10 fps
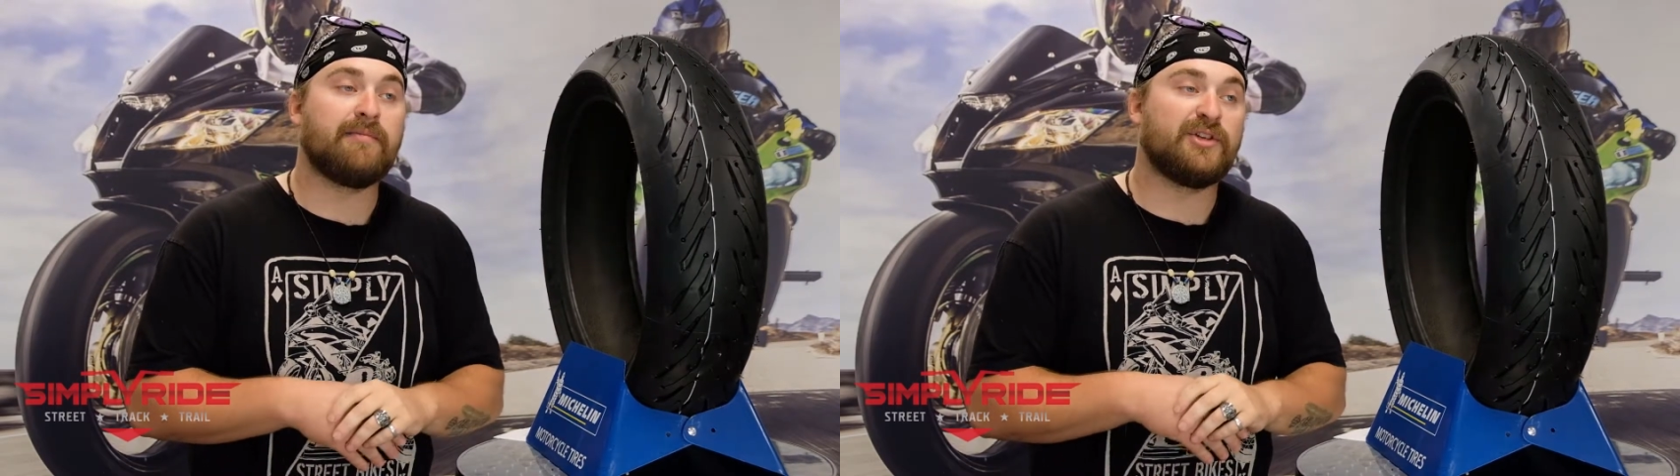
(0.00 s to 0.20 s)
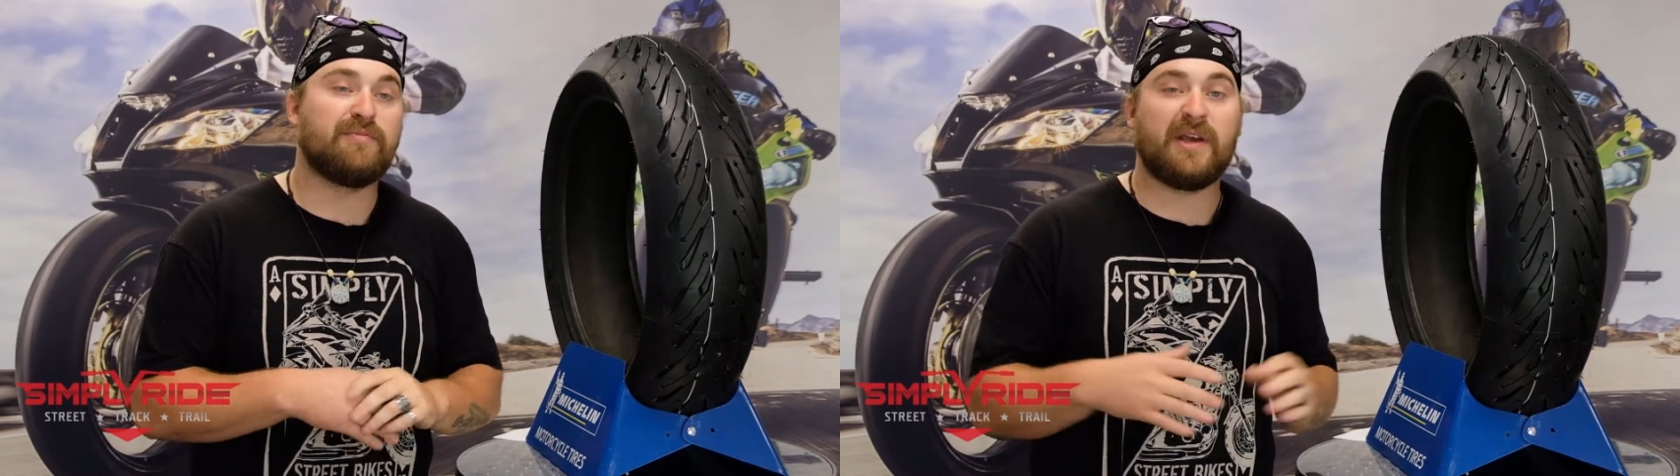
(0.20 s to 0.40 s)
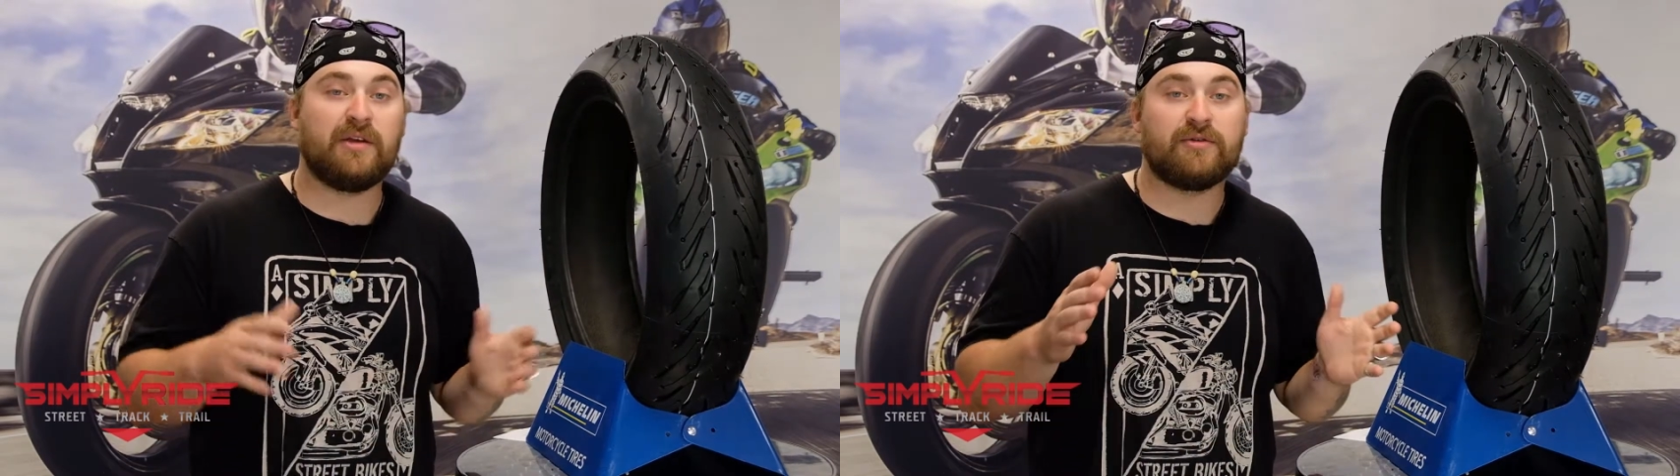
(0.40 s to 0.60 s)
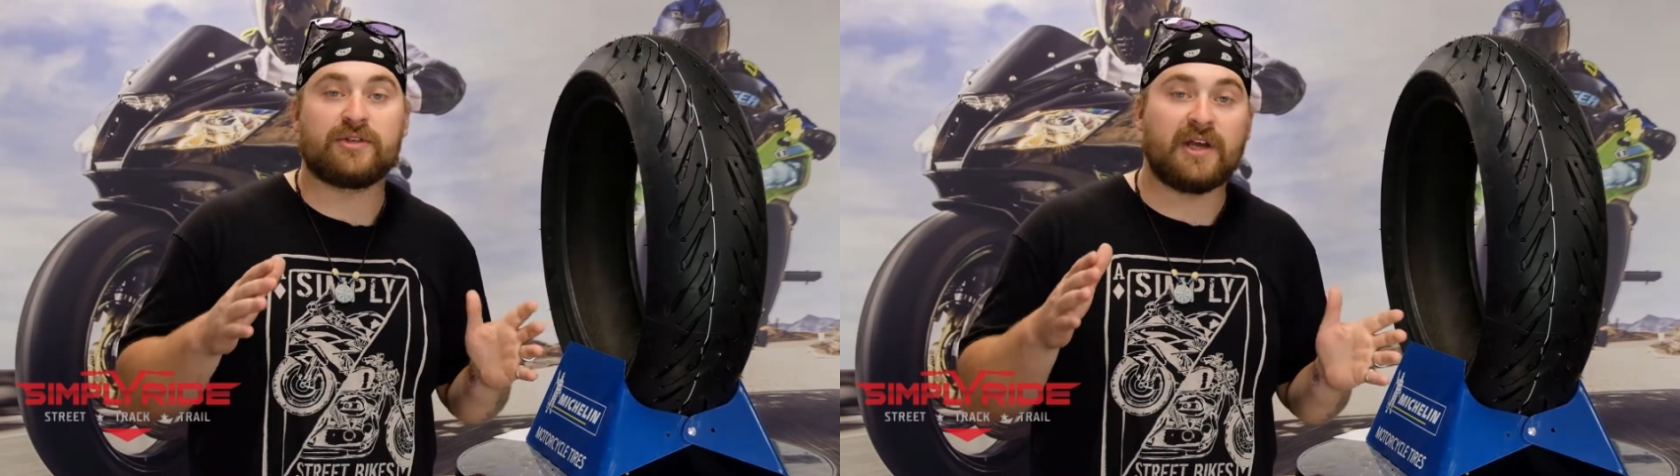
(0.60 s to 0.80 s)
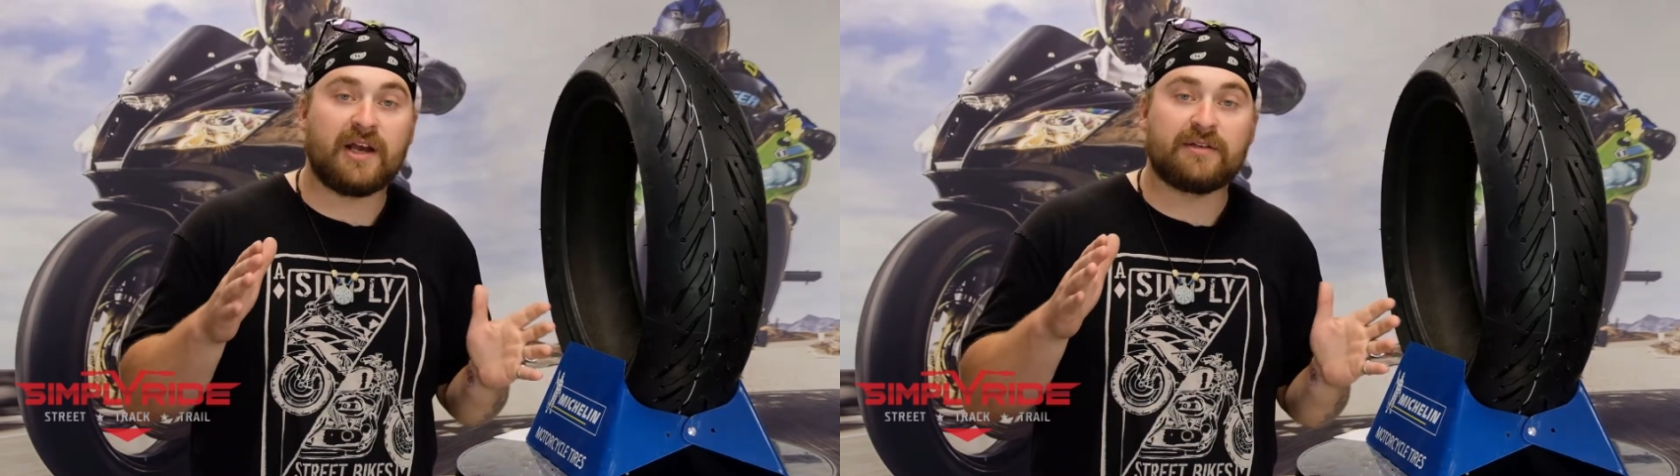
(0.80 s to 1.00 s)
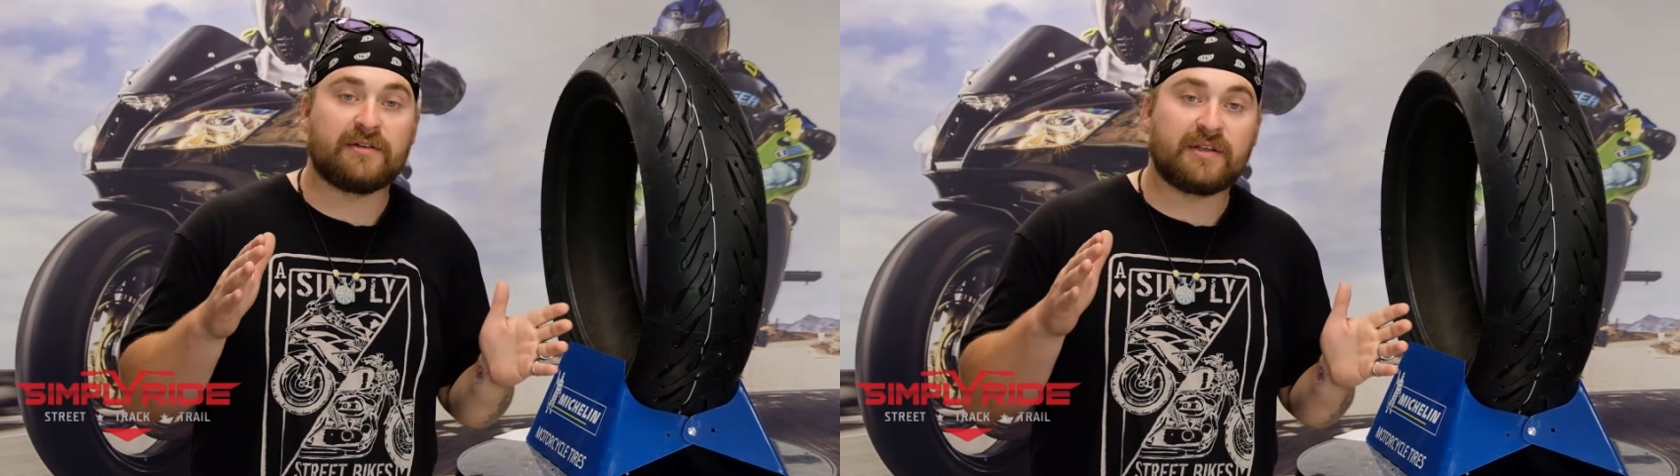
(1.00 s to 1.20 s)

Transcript: just making your sides of the